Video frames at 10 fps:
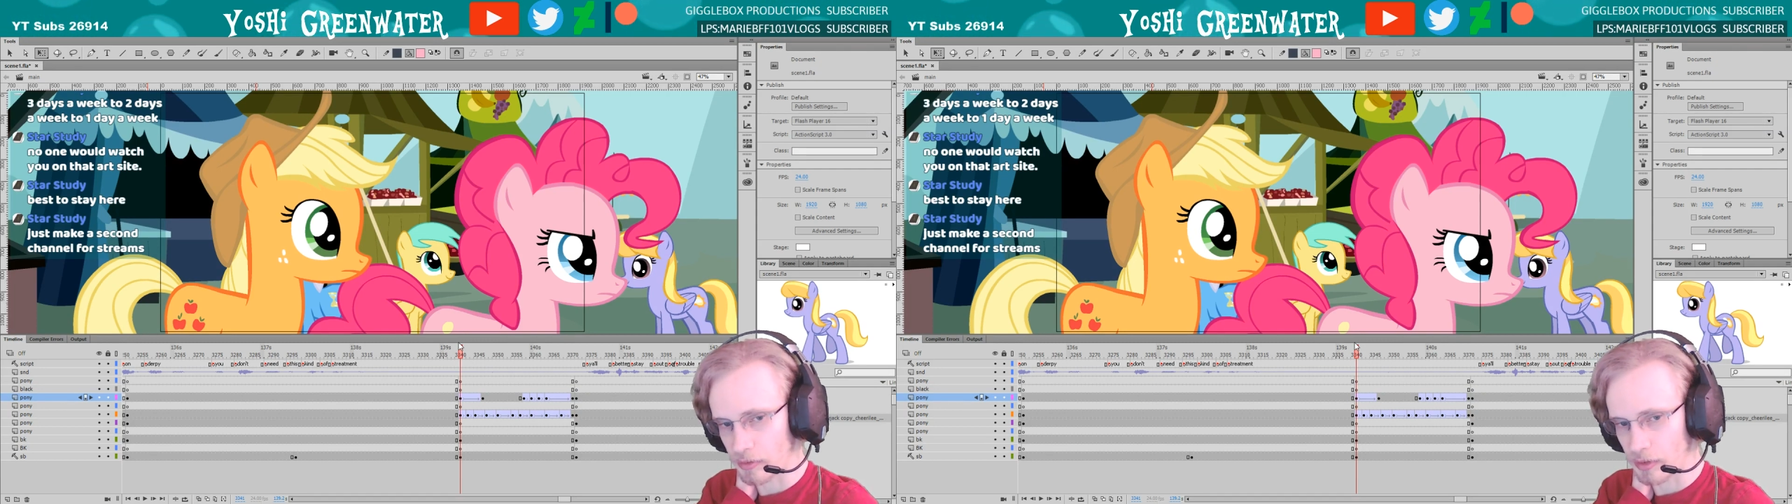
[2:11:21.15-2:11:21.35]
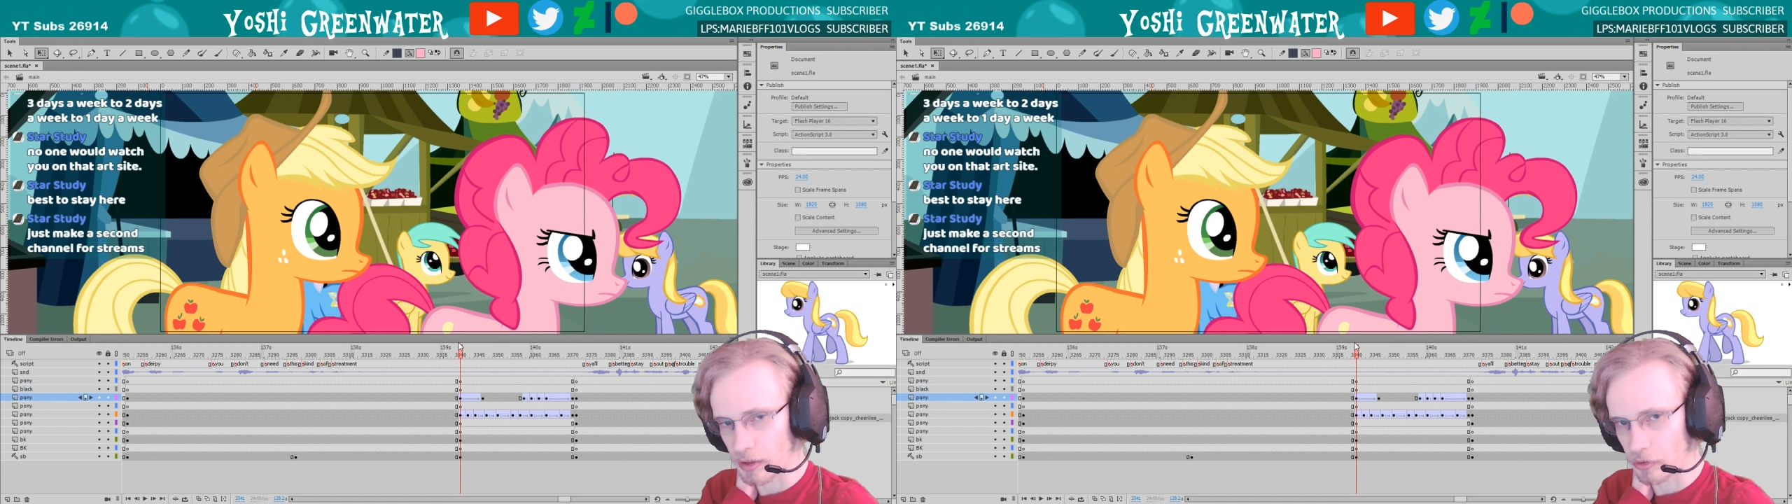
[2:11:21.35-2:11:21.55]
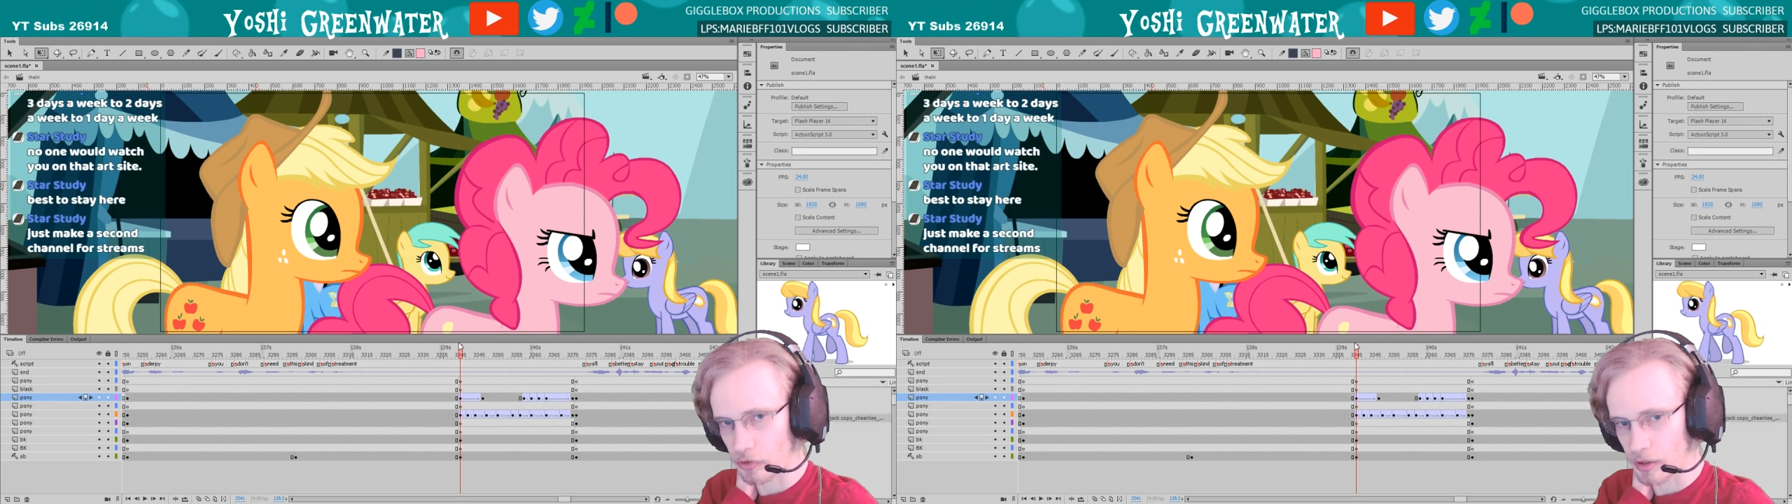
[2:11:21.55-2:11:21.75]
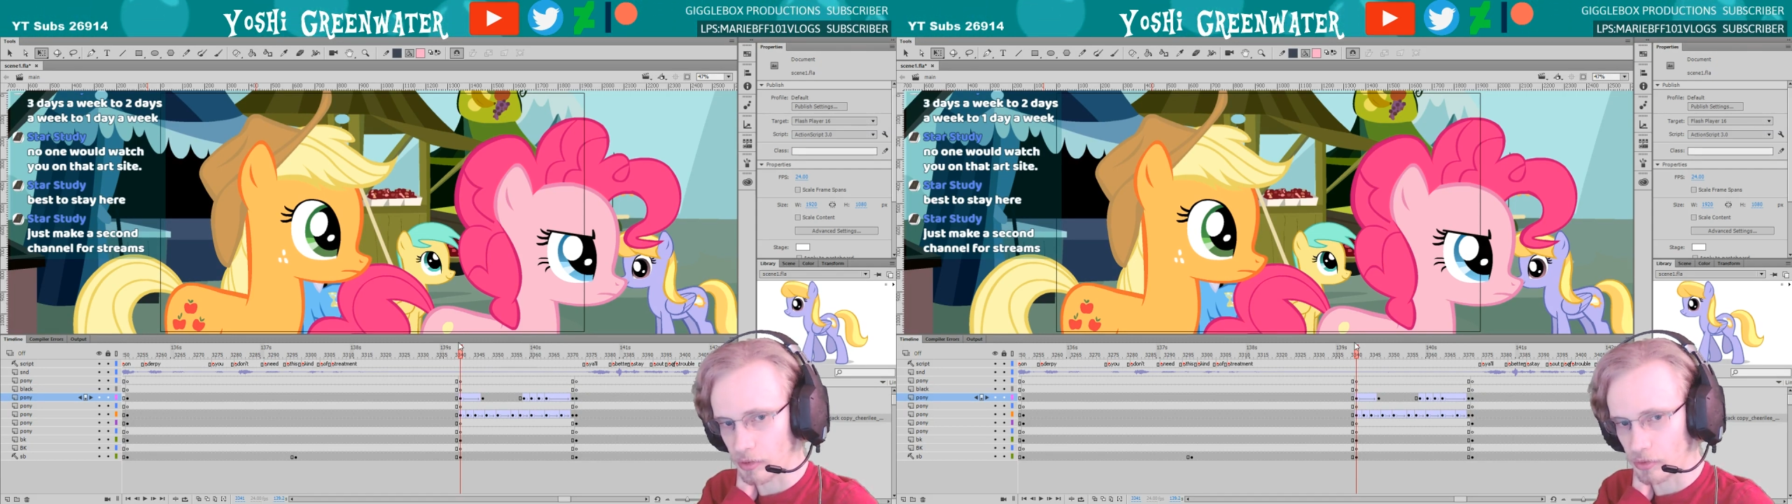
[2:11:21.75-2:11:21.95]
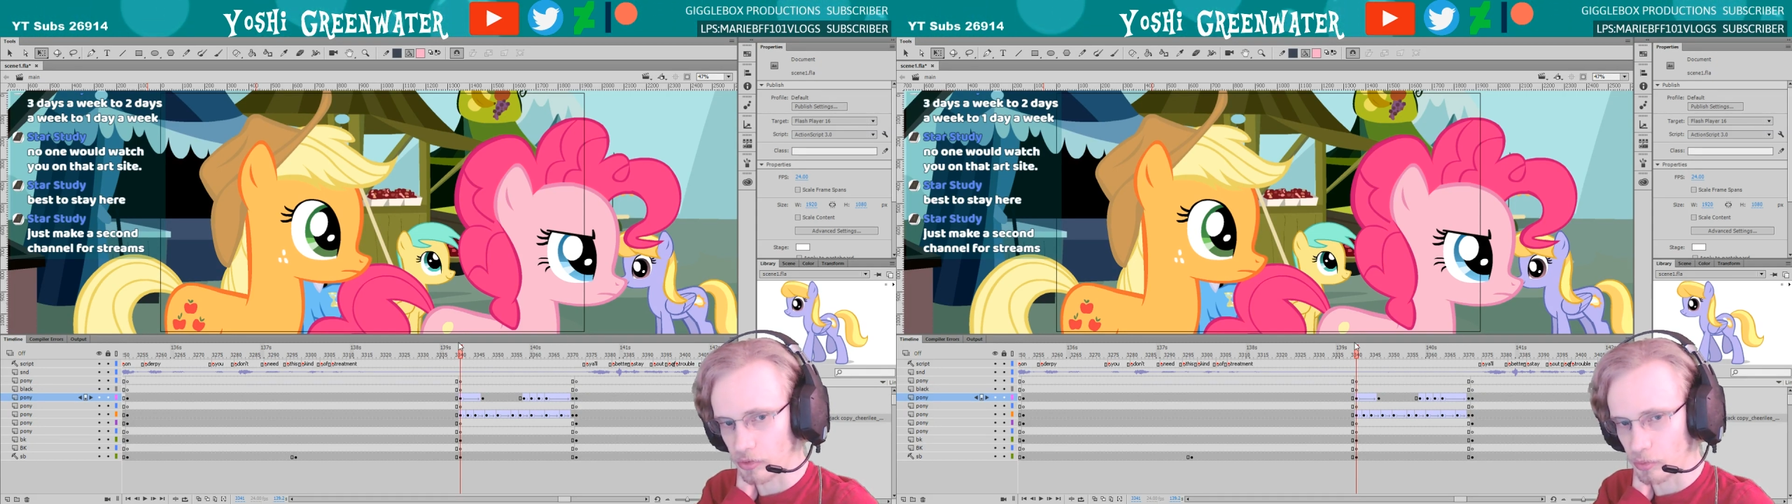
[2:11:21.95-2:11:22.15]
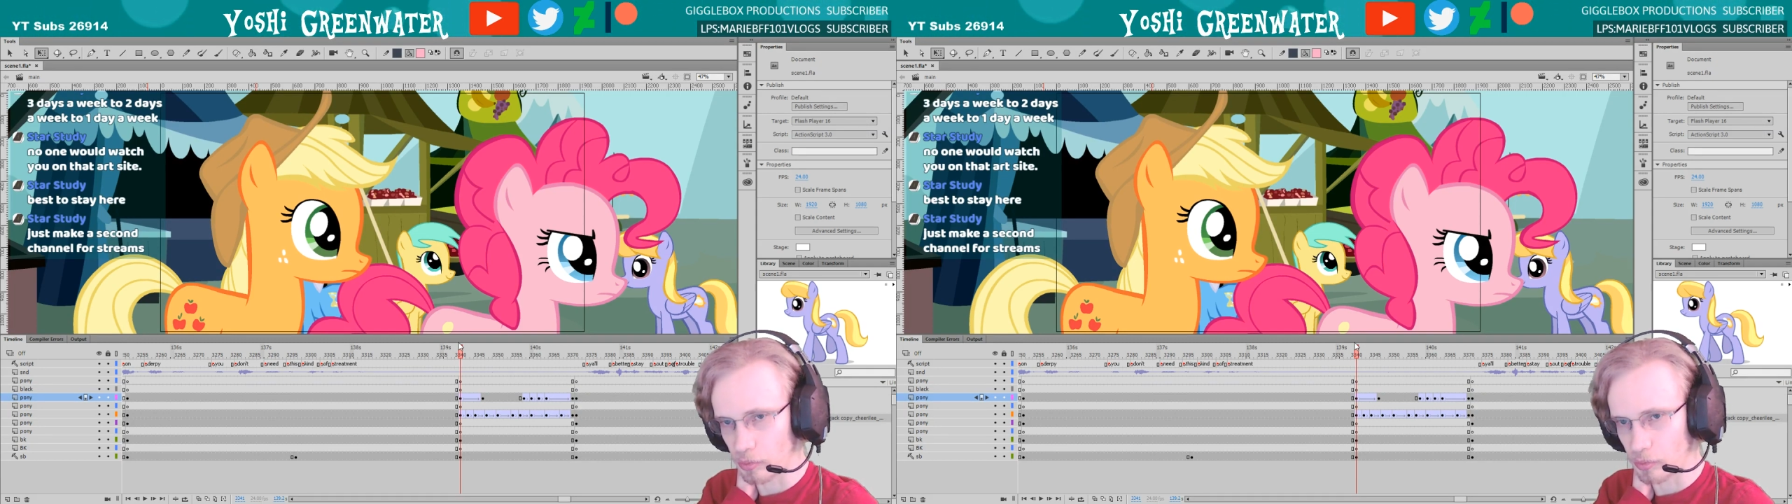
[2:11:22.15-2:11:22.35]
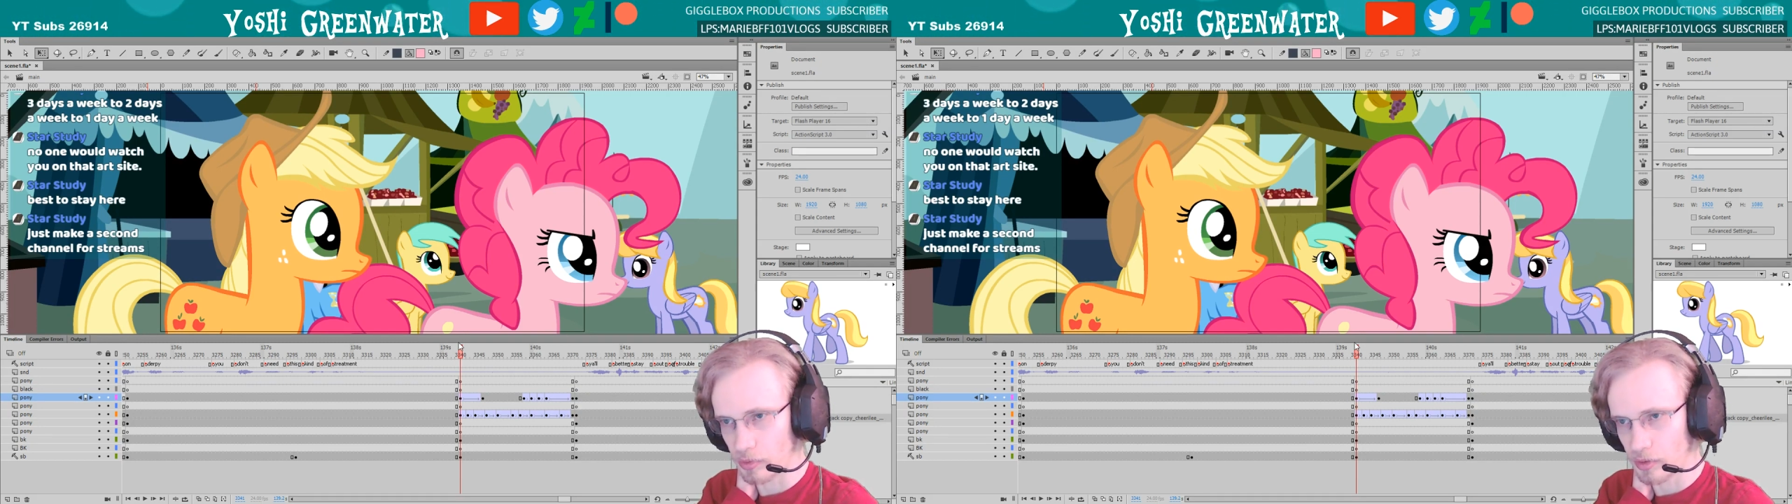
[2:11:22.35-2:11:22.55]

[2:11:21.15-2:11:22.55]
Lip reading: another channel to...